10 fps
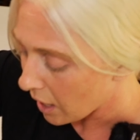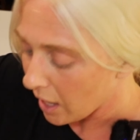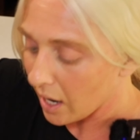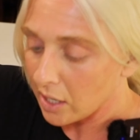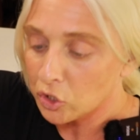
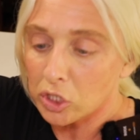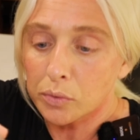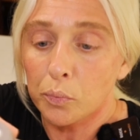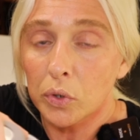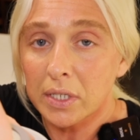And
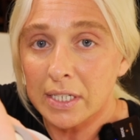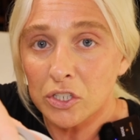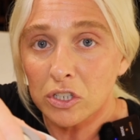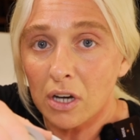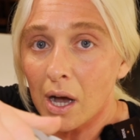just put it
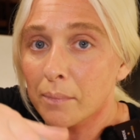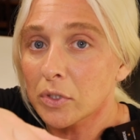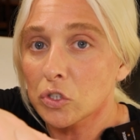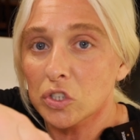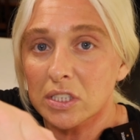in your cup
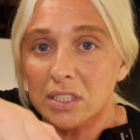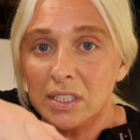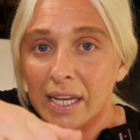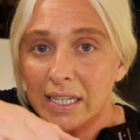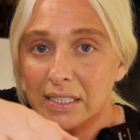and you just
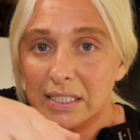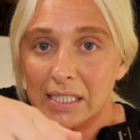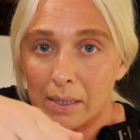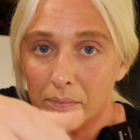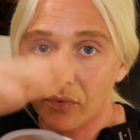let it
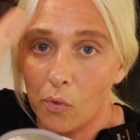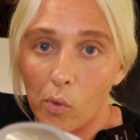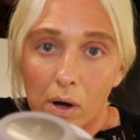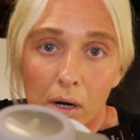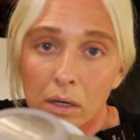seep
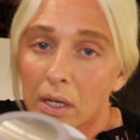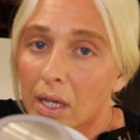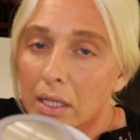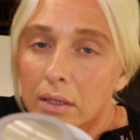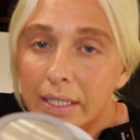for
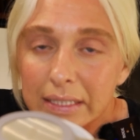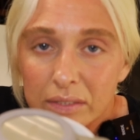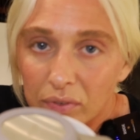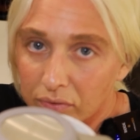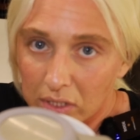at
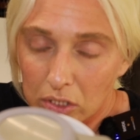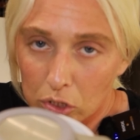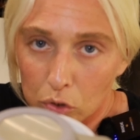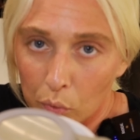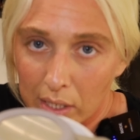least 15
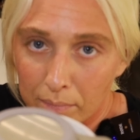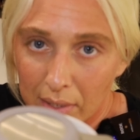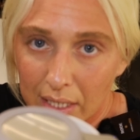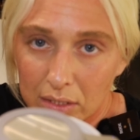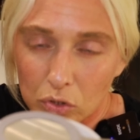to 20
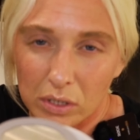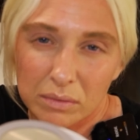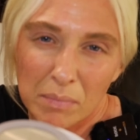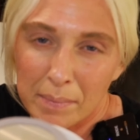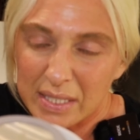minutes
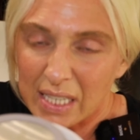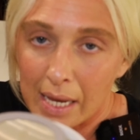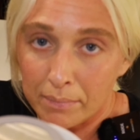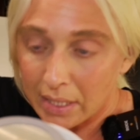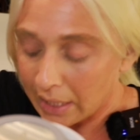or maybe 10